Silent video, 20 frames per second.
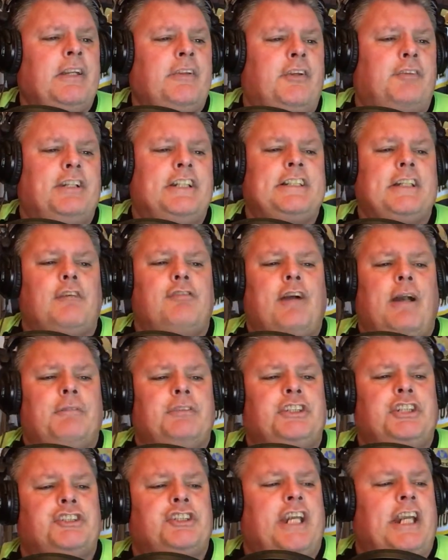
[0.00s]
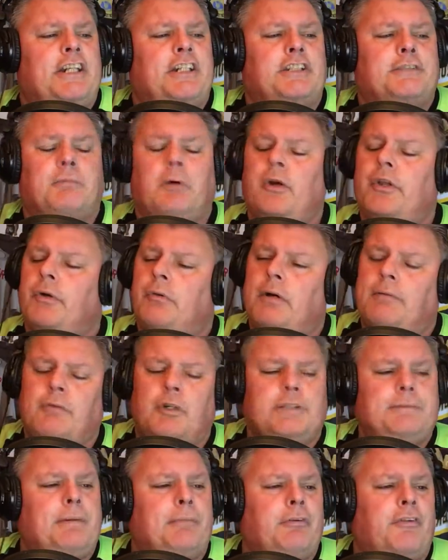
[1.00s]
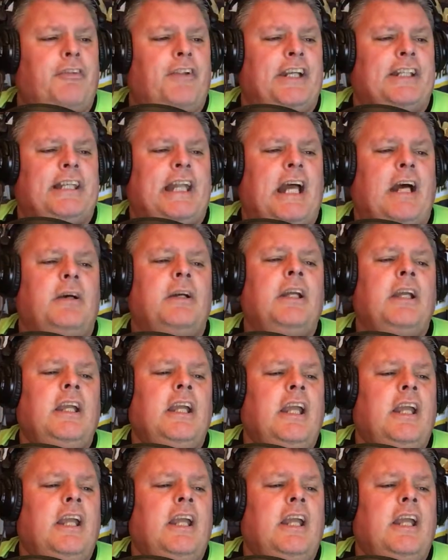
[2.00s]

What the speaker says: The retail pharmacy chain is more than what most people think now.